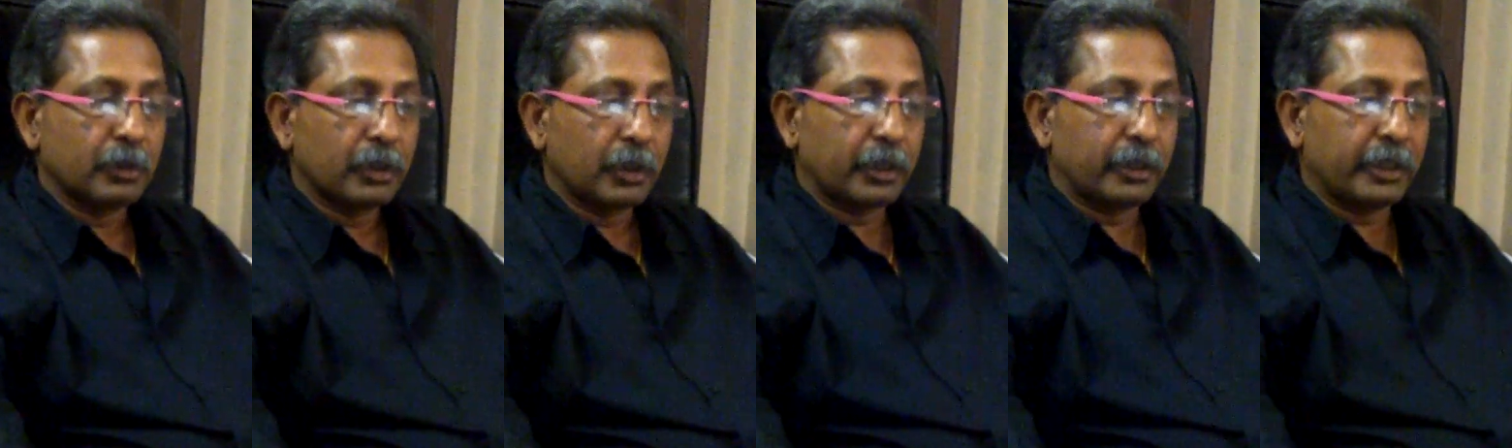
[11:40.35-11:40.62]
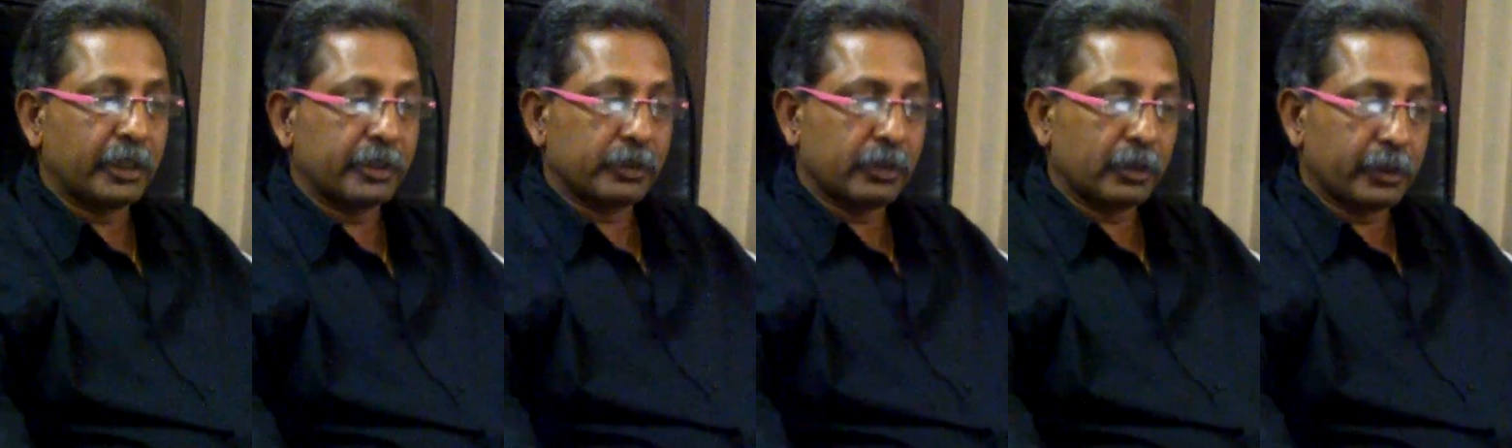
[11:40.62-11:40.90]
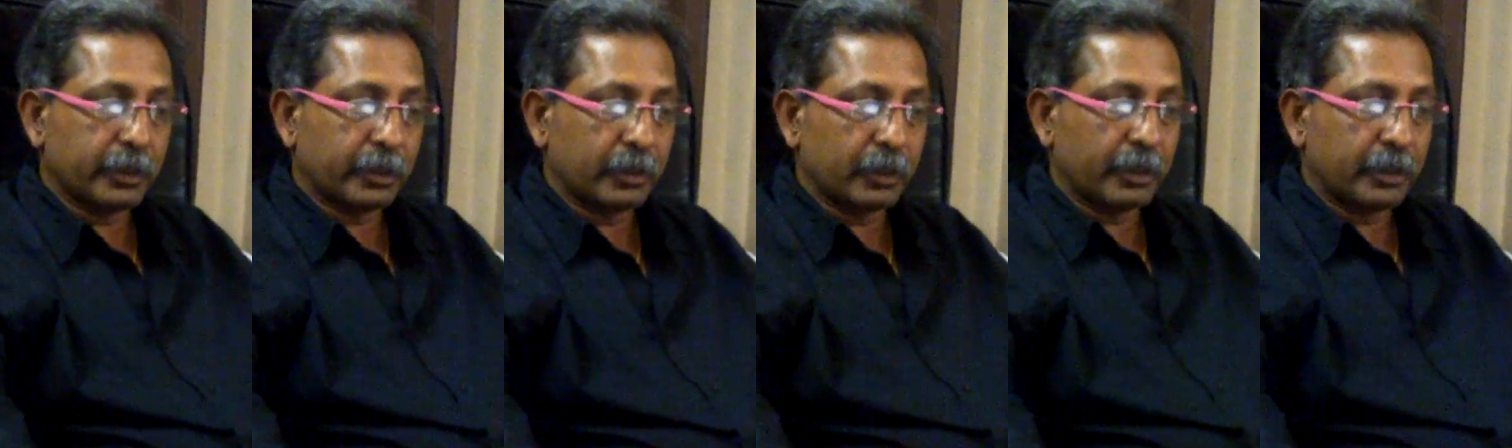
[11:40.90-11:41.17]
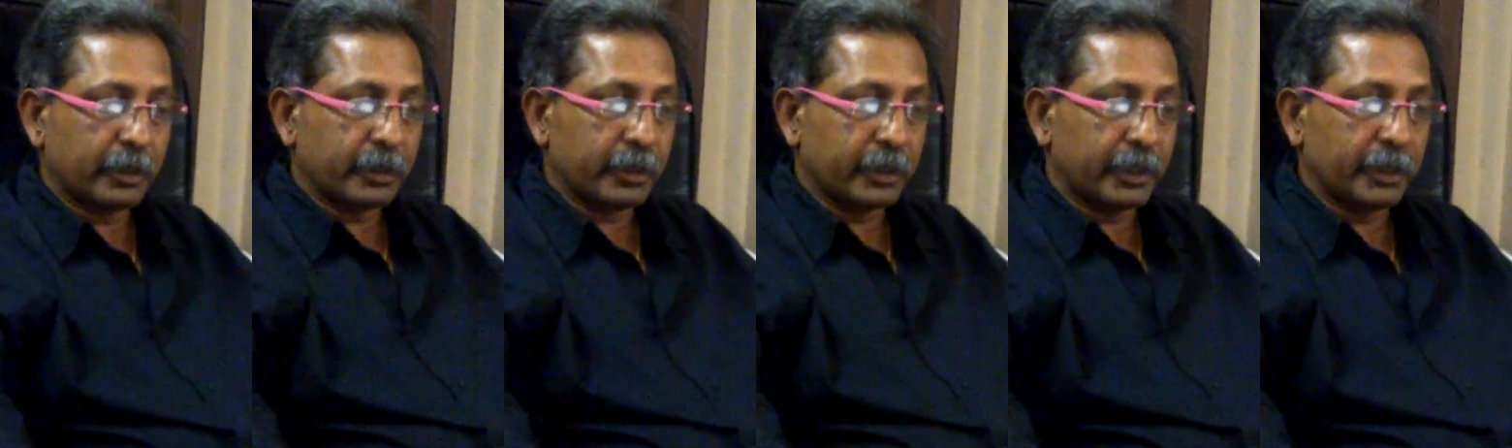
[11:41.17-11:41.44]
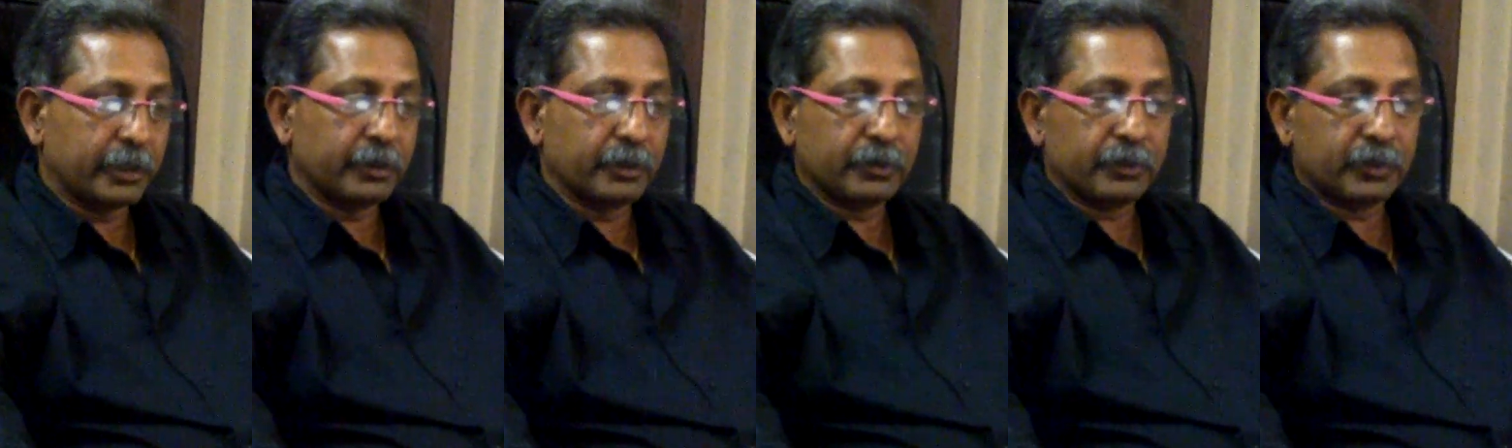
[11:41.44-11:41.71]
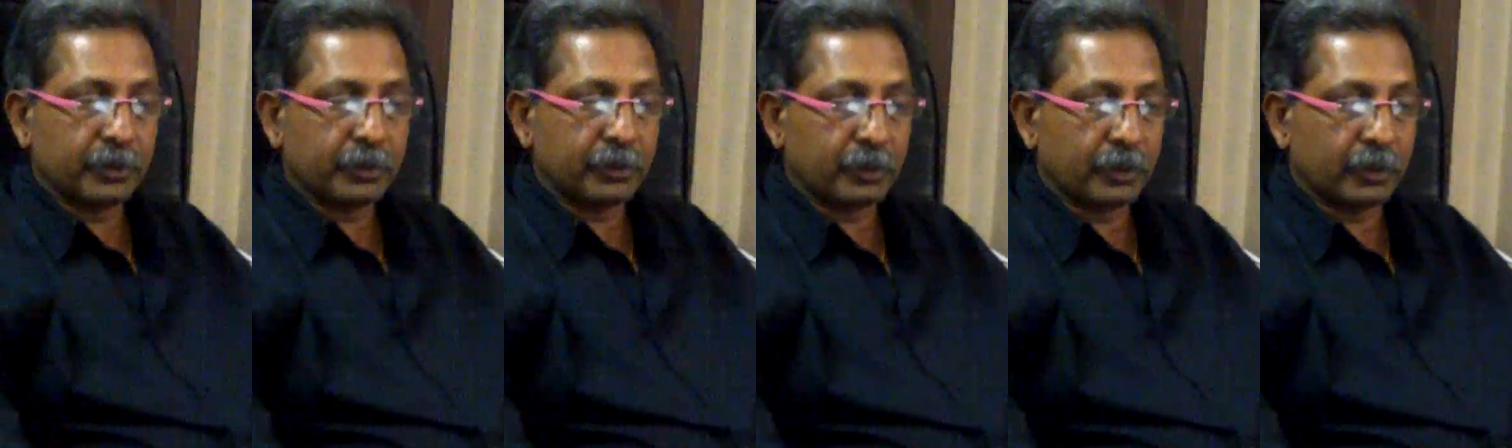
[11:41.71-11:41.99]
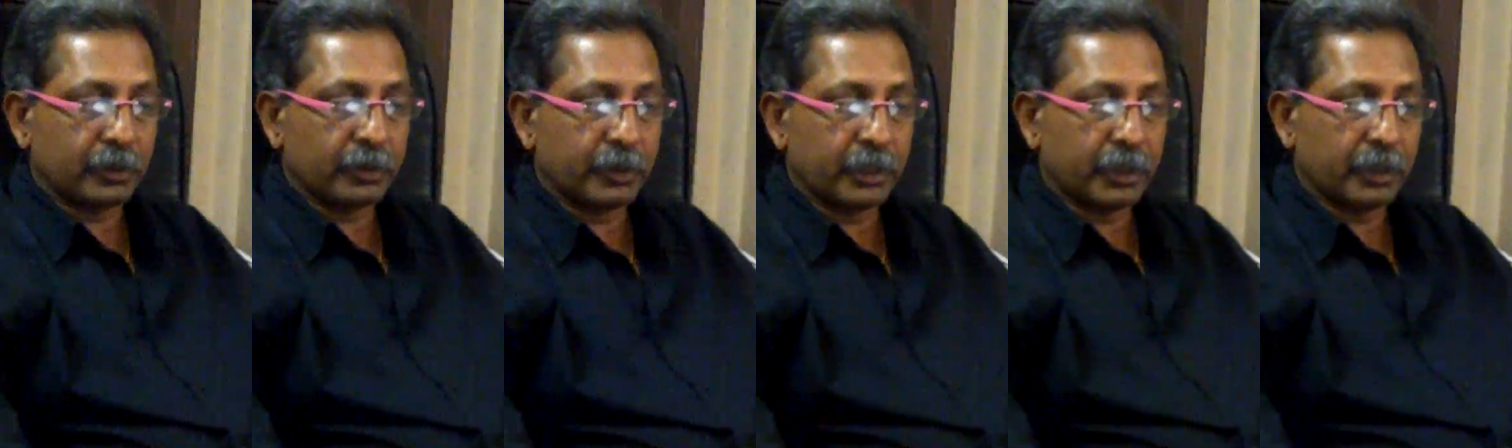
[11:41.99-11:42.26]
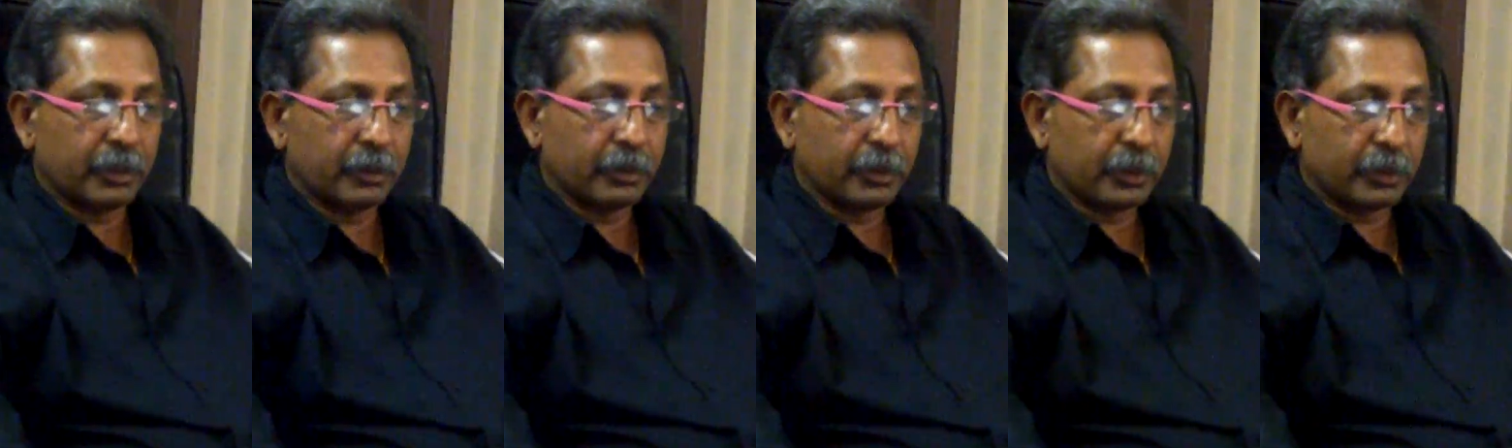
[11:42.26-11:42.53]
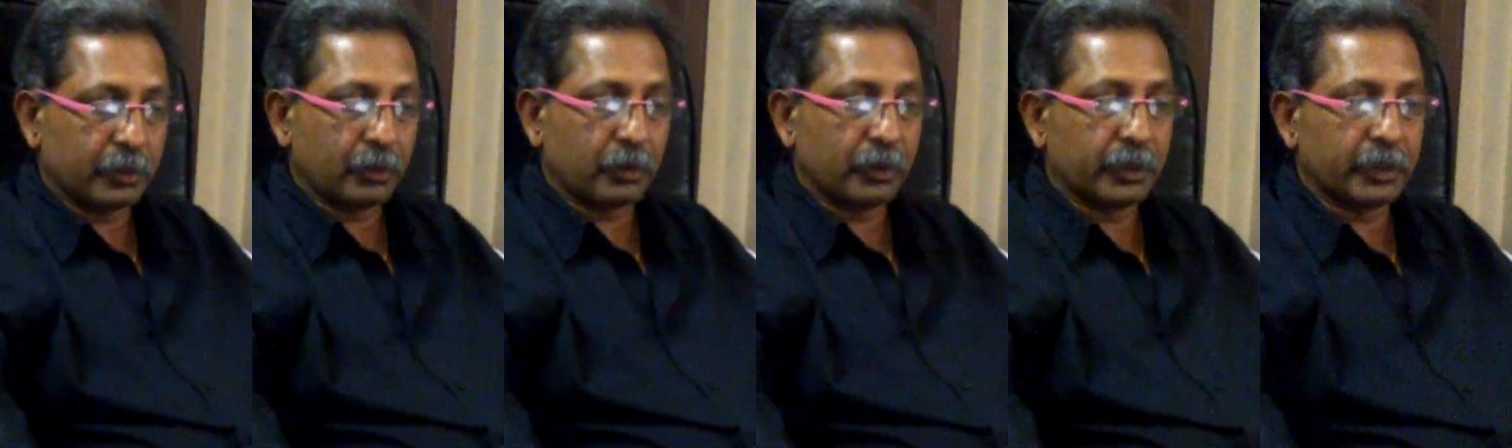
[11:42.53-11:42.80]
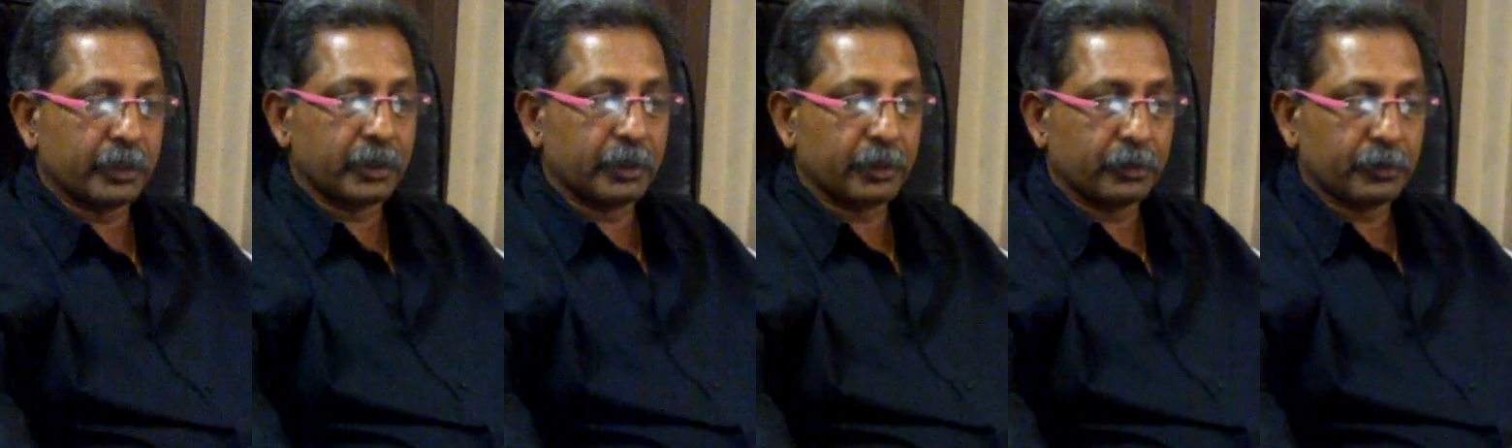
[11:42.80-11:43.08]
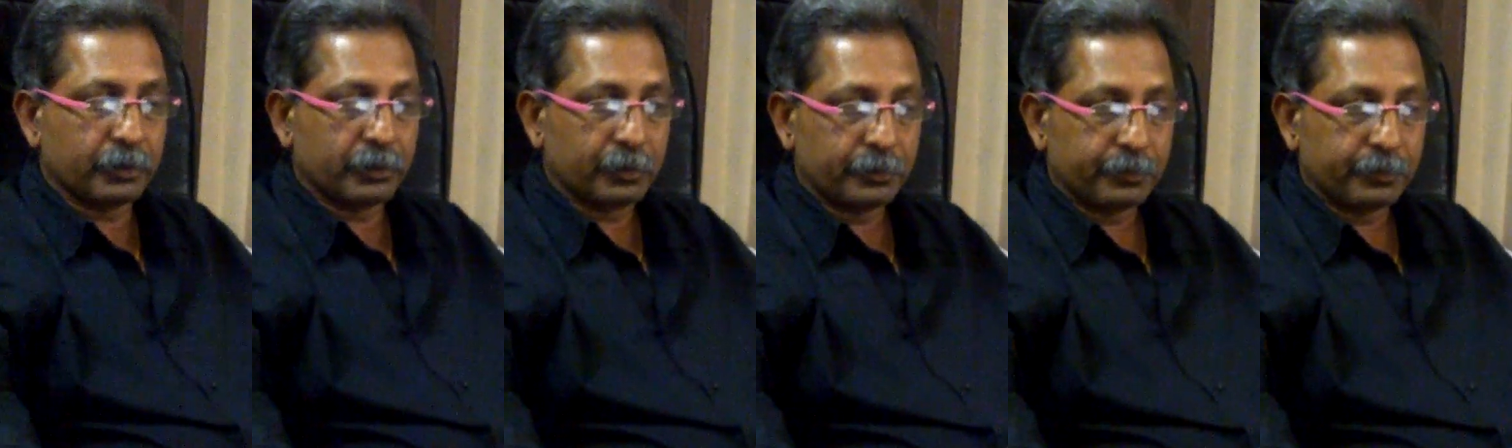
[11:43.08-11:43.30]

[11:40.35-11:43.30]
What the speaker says: and national regulatory agencies are there, authorities.